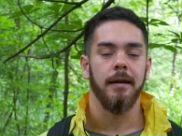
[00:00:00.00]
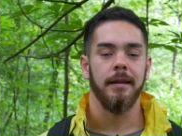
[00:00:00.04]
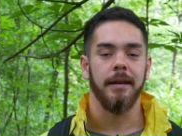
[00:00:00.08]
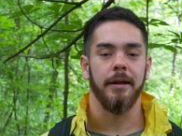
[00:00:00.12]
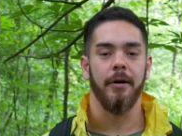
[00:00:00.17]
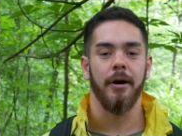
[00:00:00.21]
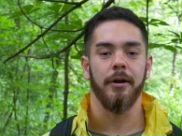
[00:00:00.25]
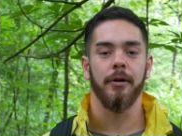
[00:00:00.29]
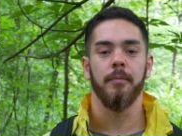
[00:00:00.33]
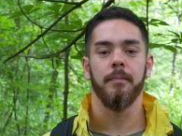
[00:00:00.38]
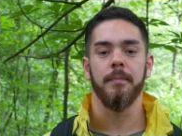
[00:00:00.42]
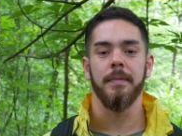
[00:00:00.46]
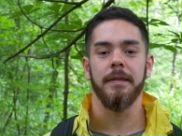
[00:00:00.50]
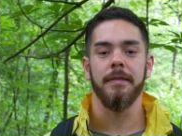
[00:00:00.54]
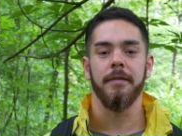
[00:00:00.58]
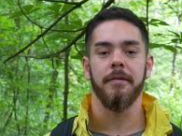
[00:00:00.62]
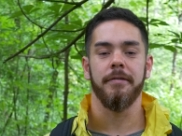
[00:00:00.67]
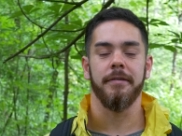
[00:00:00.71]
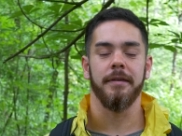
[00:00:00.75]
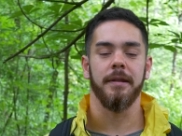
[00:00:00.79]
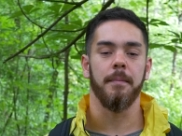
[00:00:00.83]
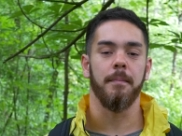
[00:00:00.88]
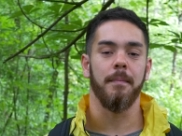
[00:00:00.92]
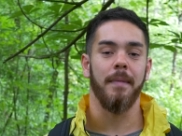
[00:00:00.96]
Now, I don't mean
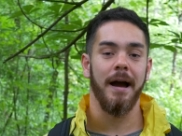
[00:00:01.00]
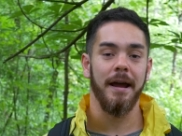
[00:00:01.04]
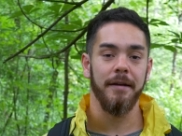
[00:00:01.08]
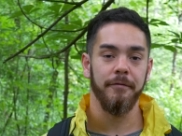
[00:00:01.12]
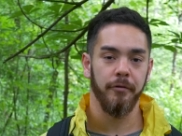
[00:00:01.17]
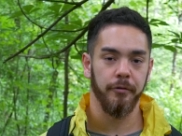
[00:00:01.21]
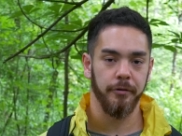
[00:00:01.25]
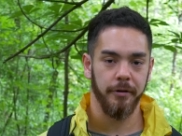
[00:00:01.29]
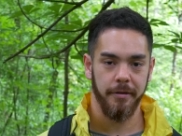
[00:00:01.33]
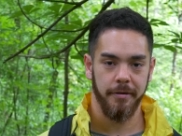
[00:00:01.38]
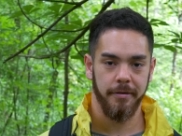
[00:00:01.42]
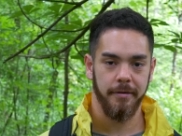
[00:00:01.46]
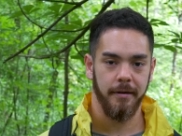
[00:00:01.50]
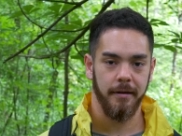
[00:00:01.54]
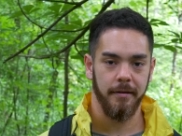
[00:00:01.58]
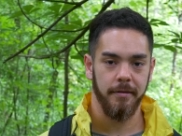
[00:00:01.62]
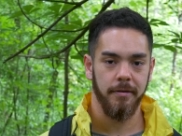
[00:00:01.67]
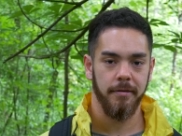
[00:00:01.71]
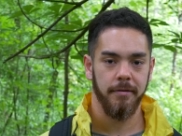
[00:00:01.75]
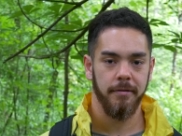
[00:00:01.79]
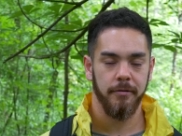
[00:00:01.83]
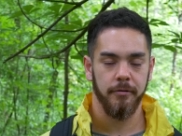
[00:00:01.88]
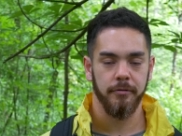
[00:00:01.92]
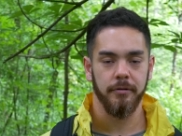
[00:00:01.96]
this in a mindfulness sense.